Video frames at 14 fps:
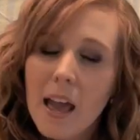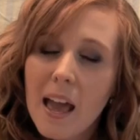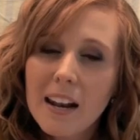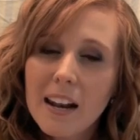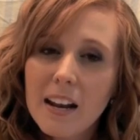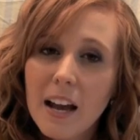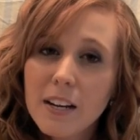
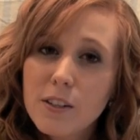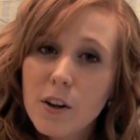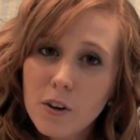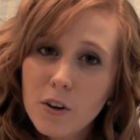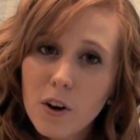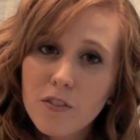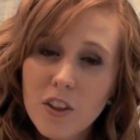And I
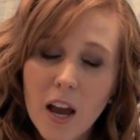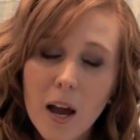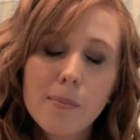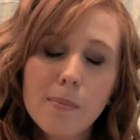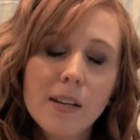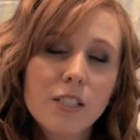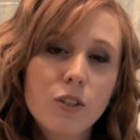don't know if the
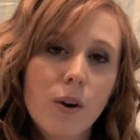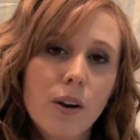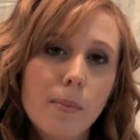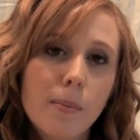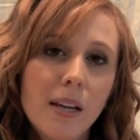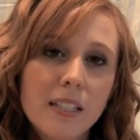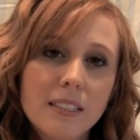company is
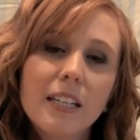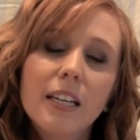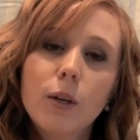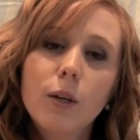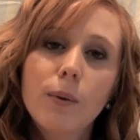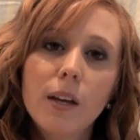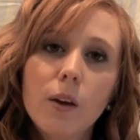going to be
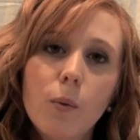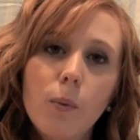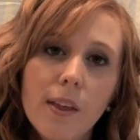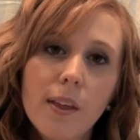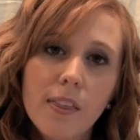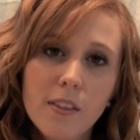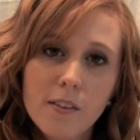continuing
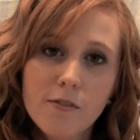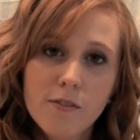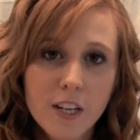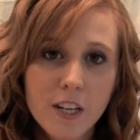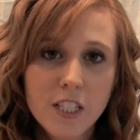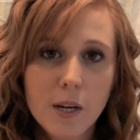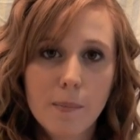with the
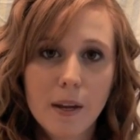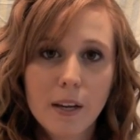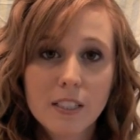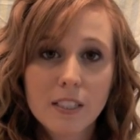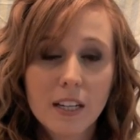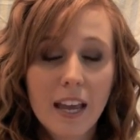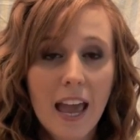free
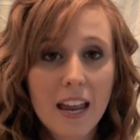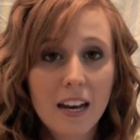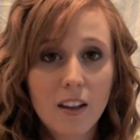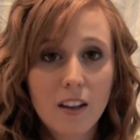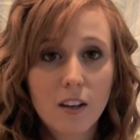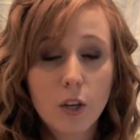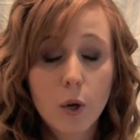shipping to
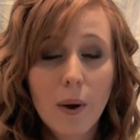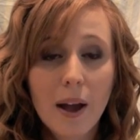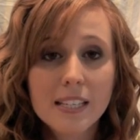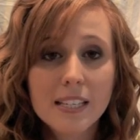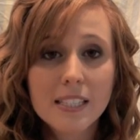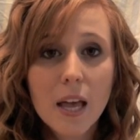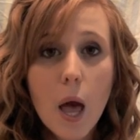Canada and the
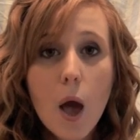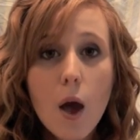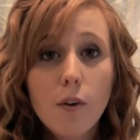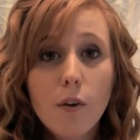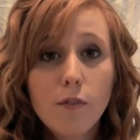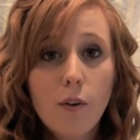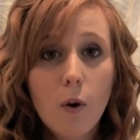US
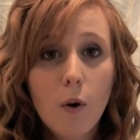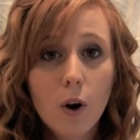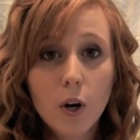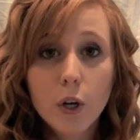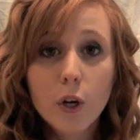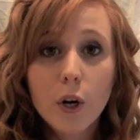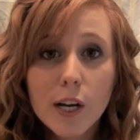
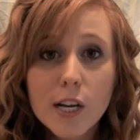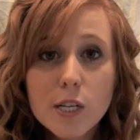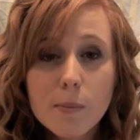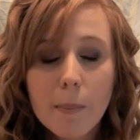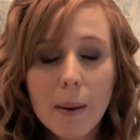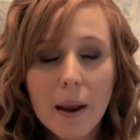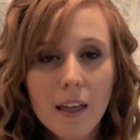for
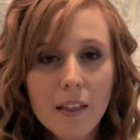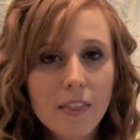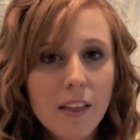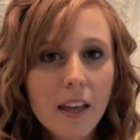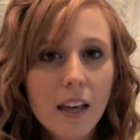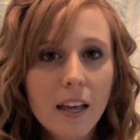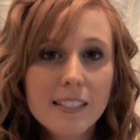good, but I
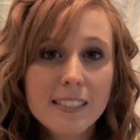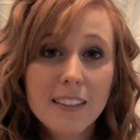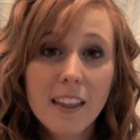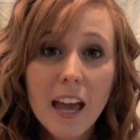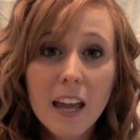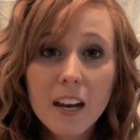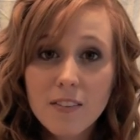think until
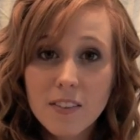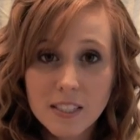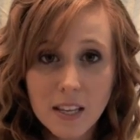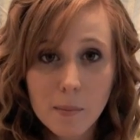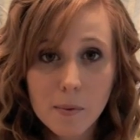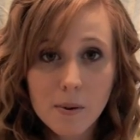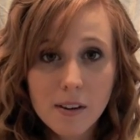the end of the
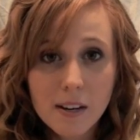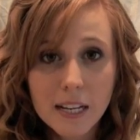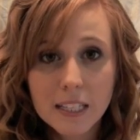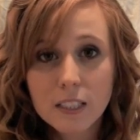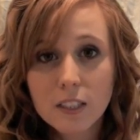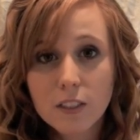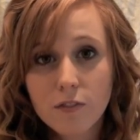summer
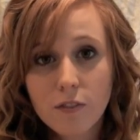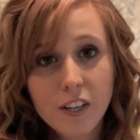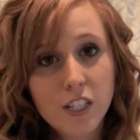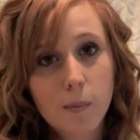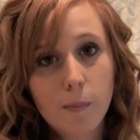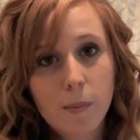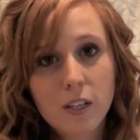it's free
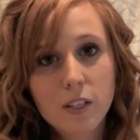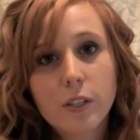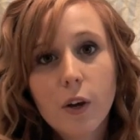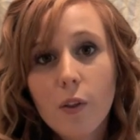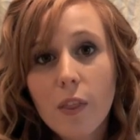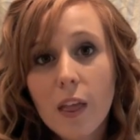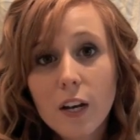shipping.
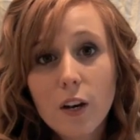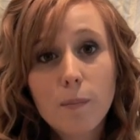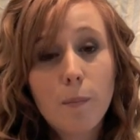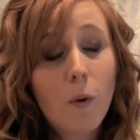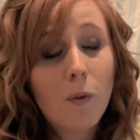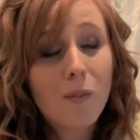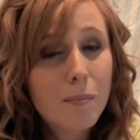So then
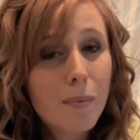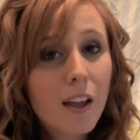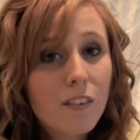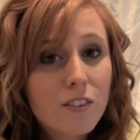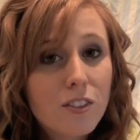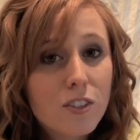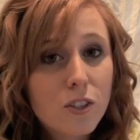you're only
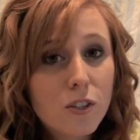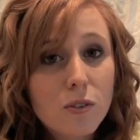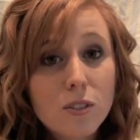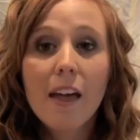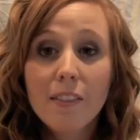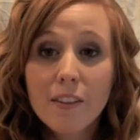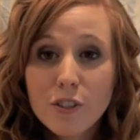paying for the
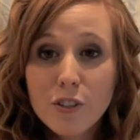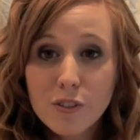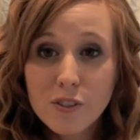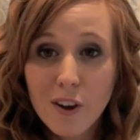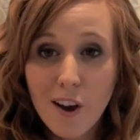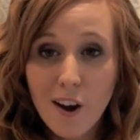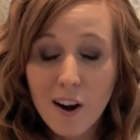shoes, and the
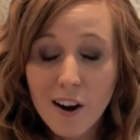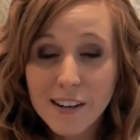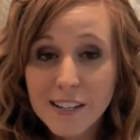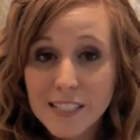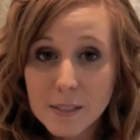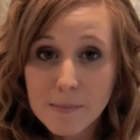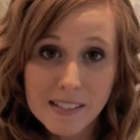shoes are
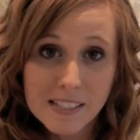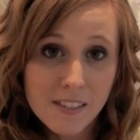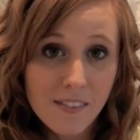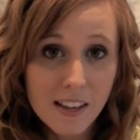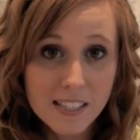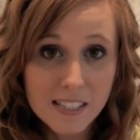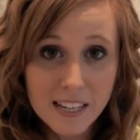
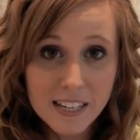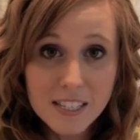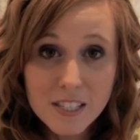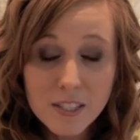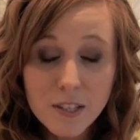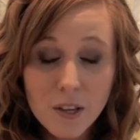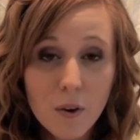inexpensive as it
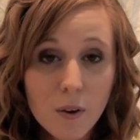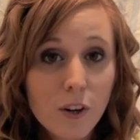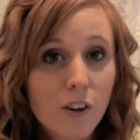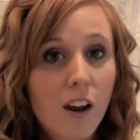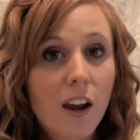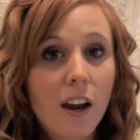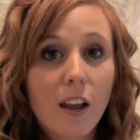is, so
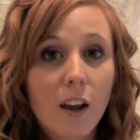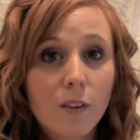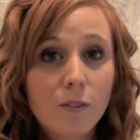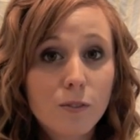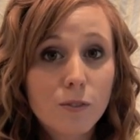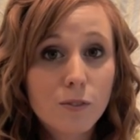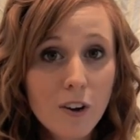you're getting a
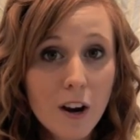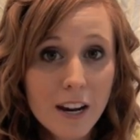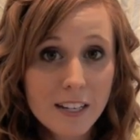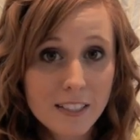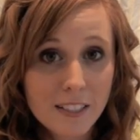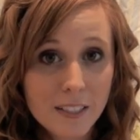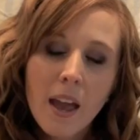
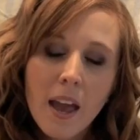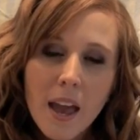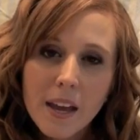great deal.